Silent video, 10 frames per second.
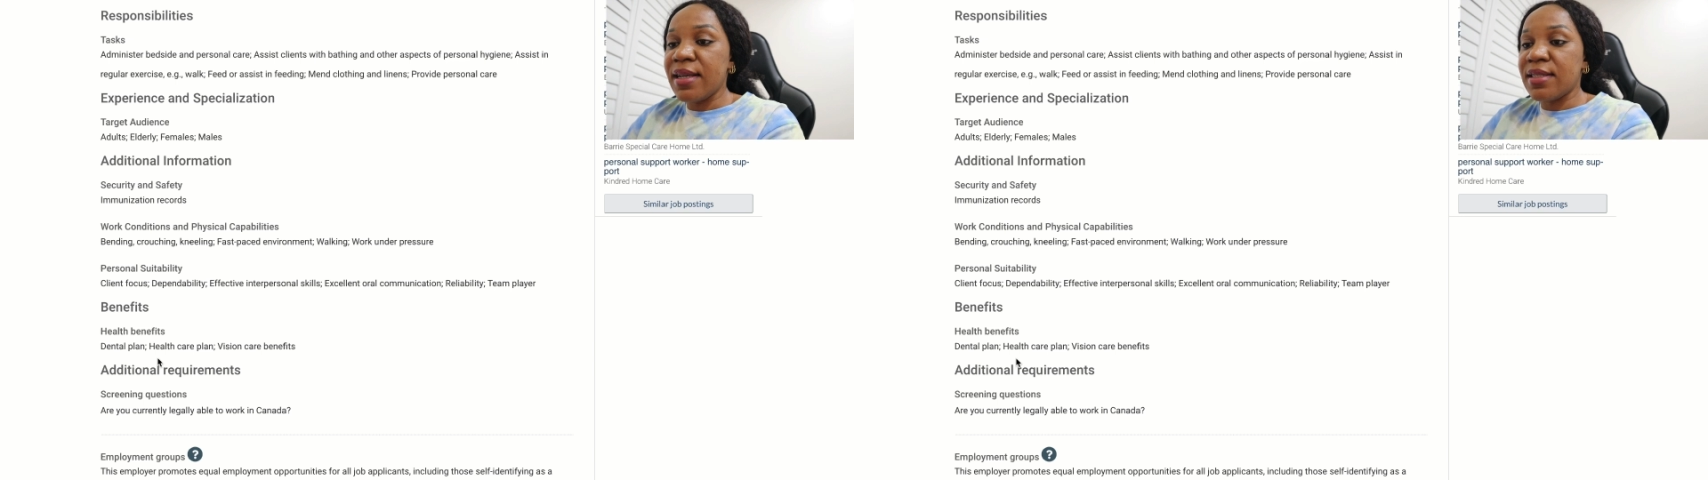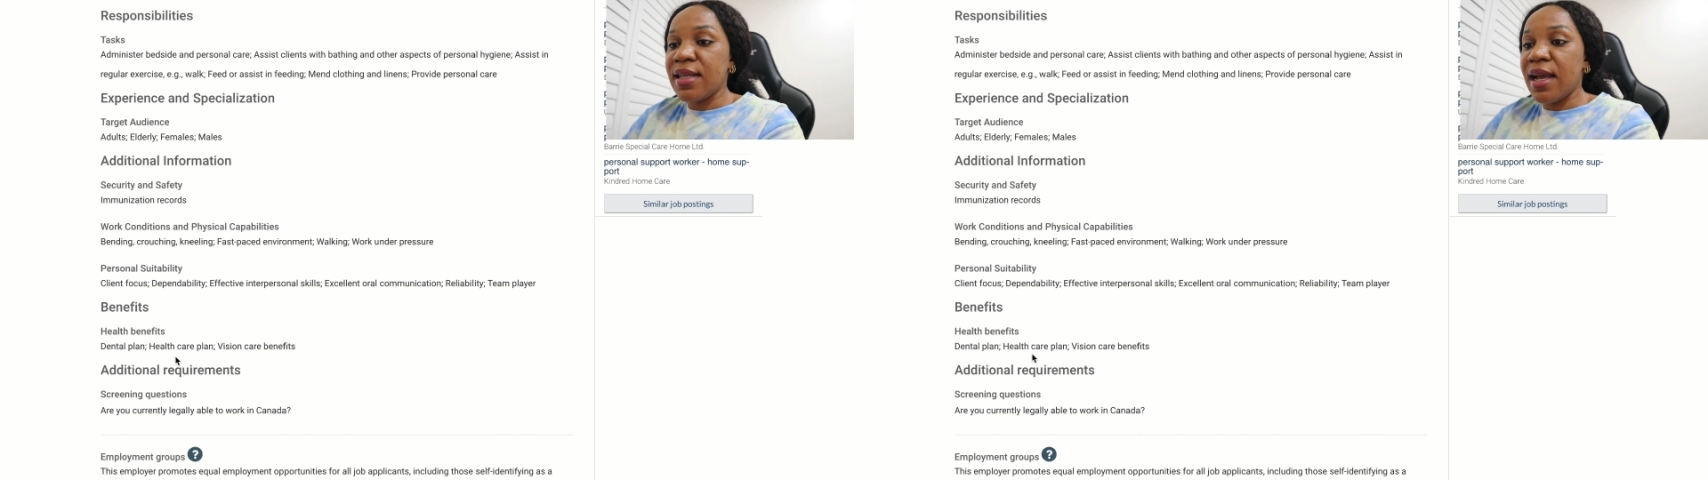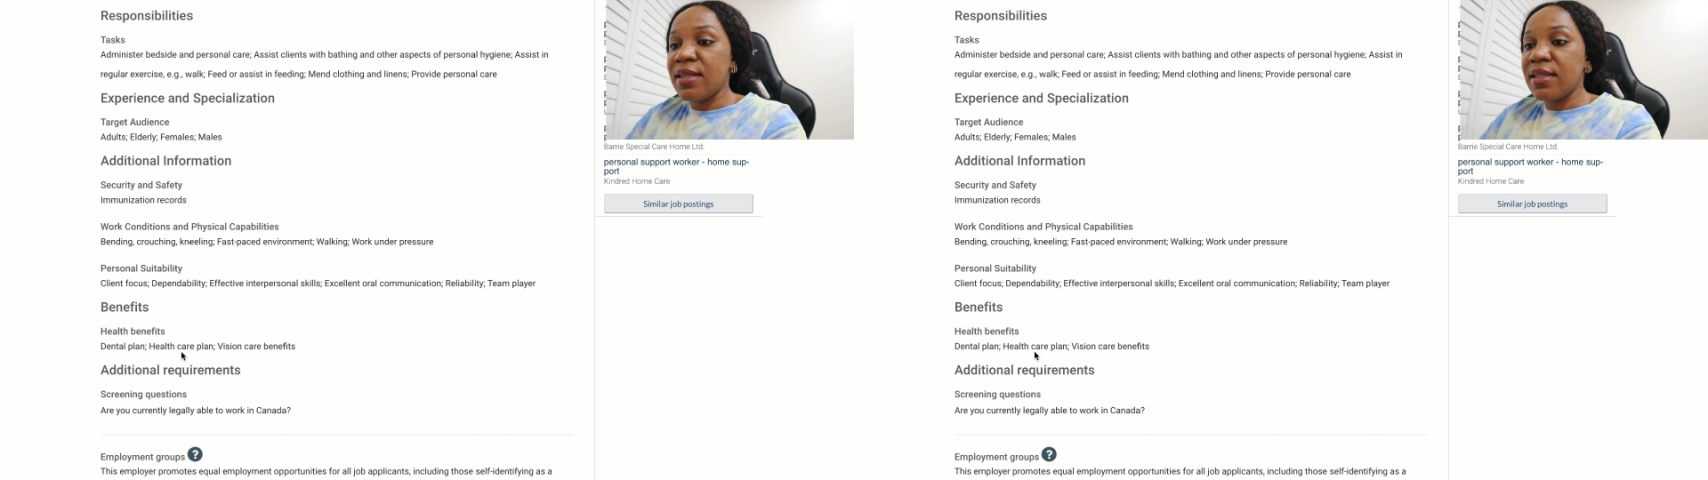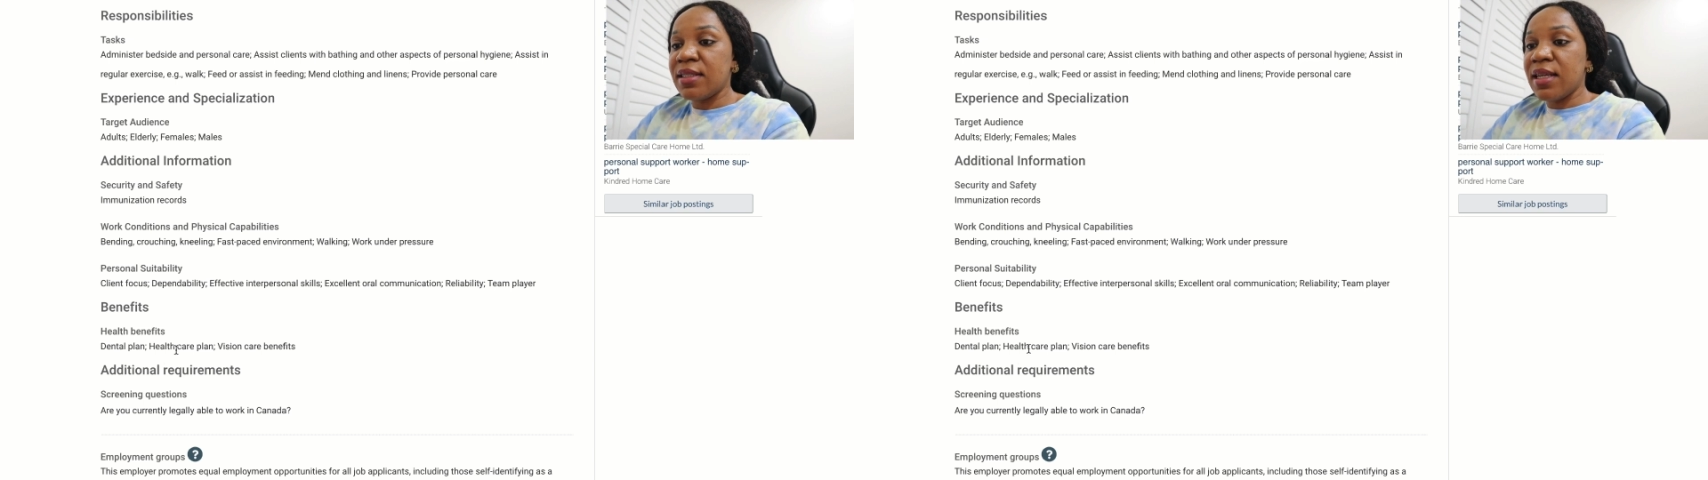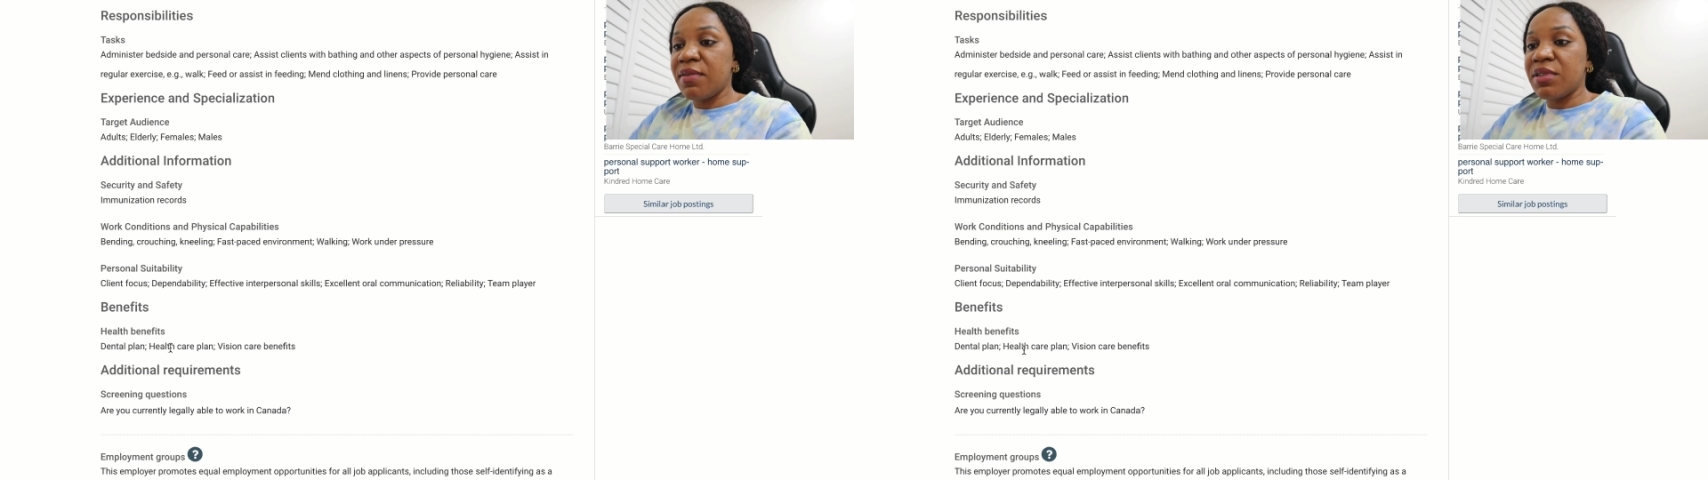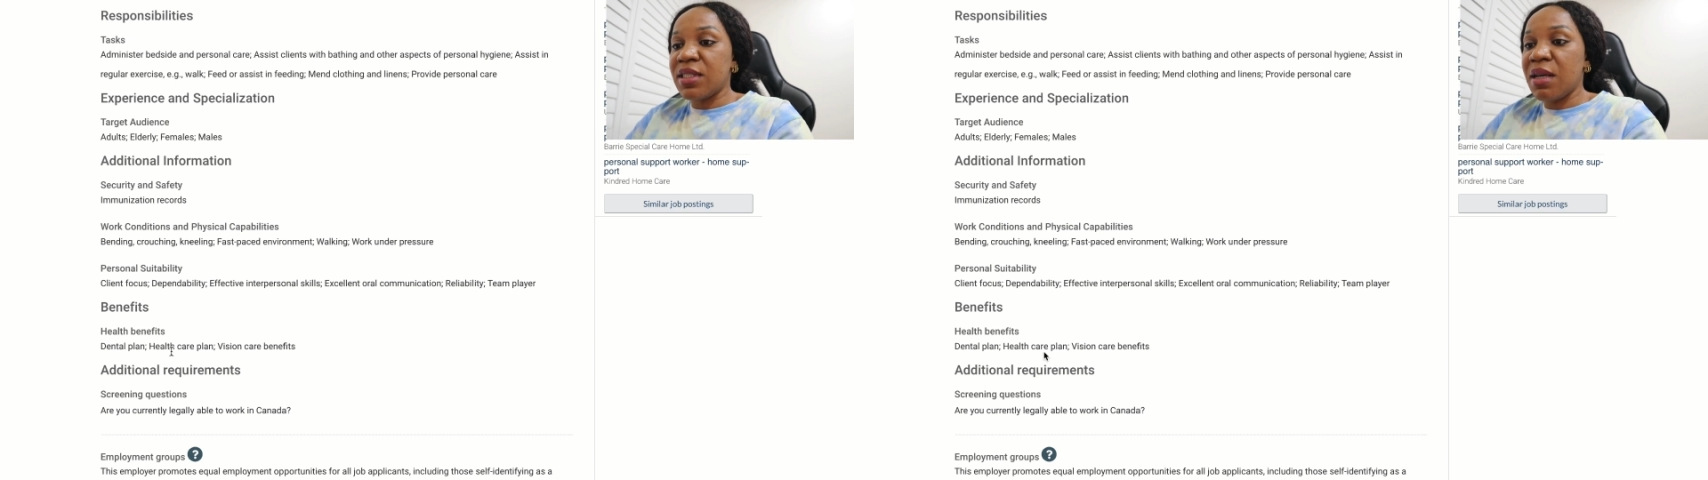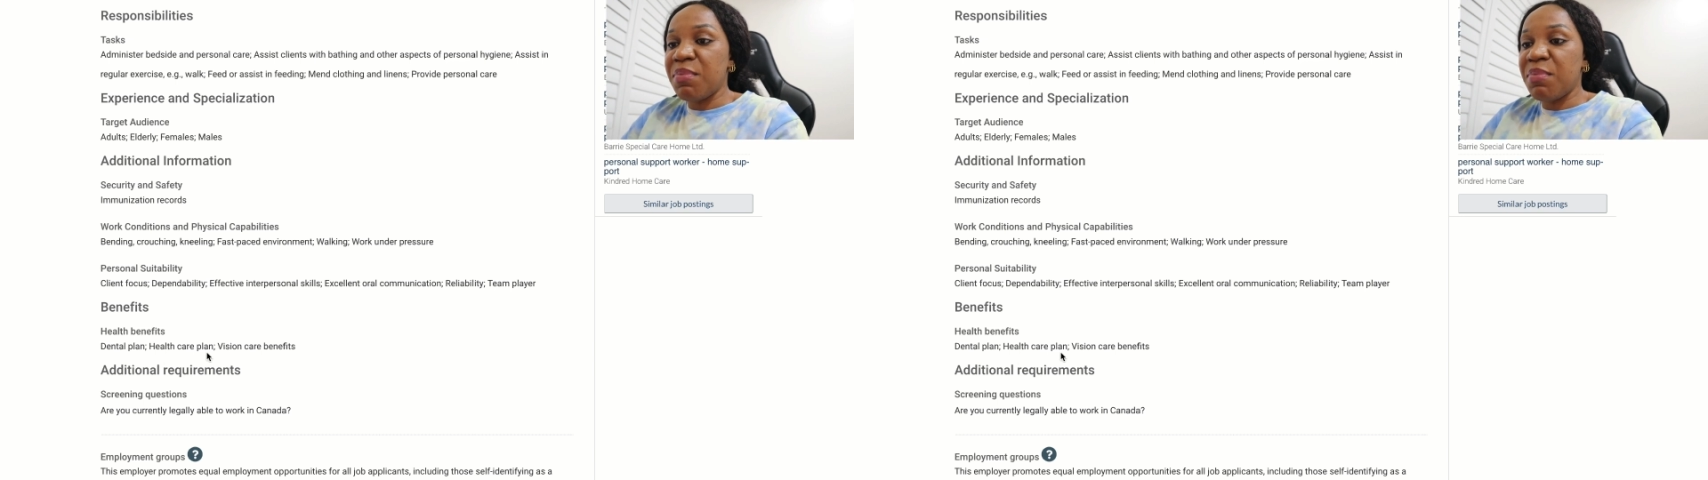I said, there is a